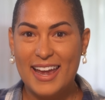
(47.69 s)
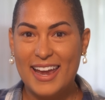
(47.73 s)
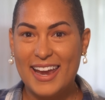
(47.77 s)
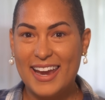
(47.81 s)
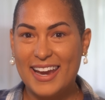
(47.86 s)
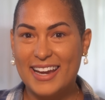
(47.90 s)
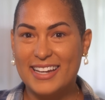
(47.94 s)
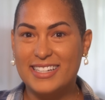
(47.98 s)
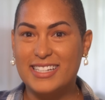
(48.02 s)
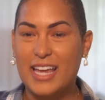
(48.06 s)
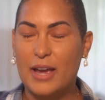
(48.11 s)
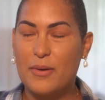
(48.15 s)

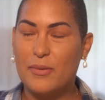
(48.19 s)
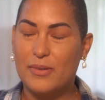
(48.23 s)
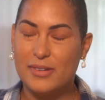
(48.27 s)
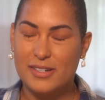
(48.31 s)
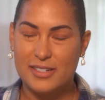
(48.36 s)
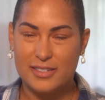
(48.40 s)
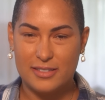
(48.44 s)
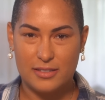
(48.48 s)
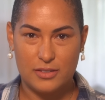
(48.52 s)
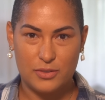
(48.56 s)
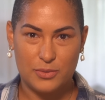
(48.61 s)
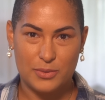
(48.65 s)
and I
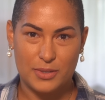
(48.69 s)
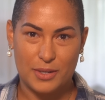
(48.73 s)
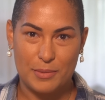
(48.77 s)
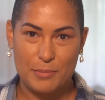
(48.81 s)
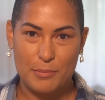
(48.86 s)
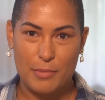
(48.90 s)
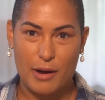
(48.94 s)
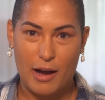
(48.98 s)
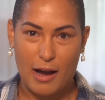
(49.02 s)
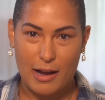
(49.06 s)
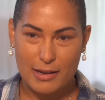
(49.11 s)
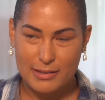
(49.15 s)
wanted to do an
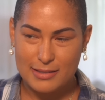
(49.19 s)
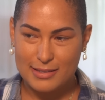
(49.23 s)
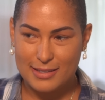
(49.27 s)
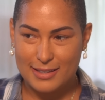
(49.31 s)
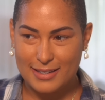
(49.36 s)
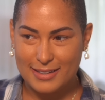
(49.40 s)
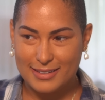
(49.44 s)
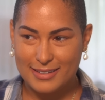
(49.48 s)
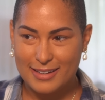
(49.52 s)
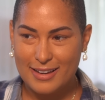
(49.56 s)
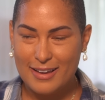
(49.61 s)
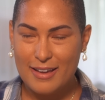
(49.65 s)

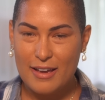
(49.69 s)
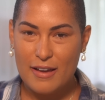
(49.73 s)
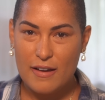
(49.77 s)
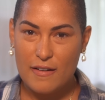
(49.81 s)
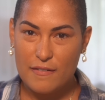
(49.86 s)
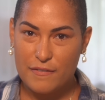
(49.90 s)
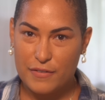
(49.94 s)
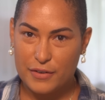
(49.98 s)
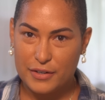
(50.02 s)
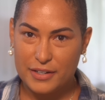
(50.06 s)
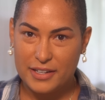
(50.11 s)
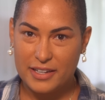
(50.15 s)
unboxing
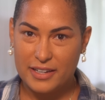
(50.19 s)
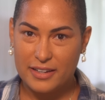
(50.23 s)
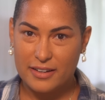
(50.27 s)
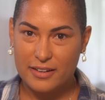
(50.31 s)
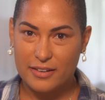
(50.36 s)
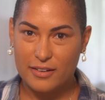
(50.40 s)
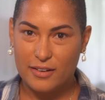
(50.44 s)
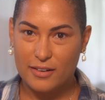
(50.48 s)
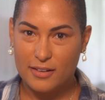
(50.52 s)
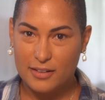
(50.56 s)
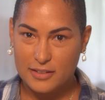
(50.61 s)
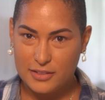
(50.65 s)
for
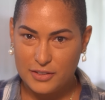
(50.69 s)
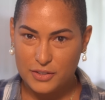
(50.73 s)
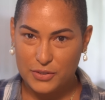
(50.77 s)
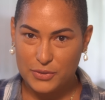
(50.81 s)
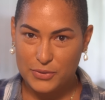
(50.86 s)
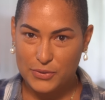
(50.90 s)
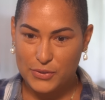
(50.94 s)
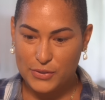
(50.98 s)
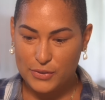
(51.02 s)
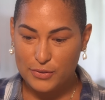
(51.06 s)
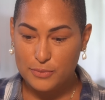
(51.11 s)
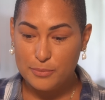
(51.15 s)
here on
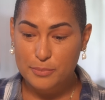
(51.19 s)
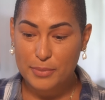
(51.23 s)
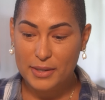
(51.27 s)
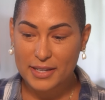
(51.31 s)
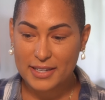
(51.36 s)
YouTube,